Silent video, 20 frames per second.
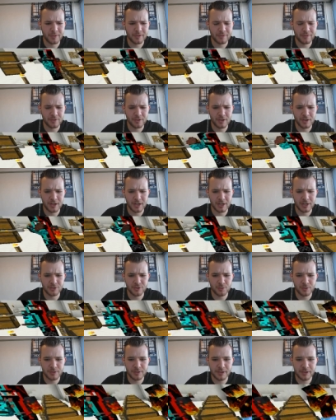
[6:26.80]
true. I almost forgot.
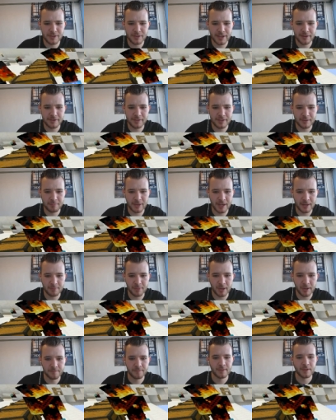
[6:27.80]
I don't want these nasty
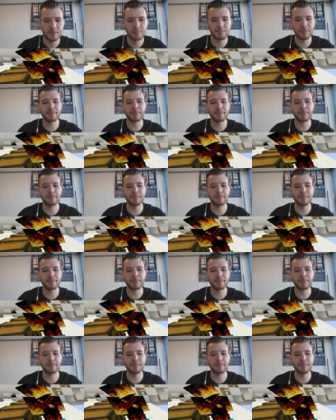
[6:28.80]
bad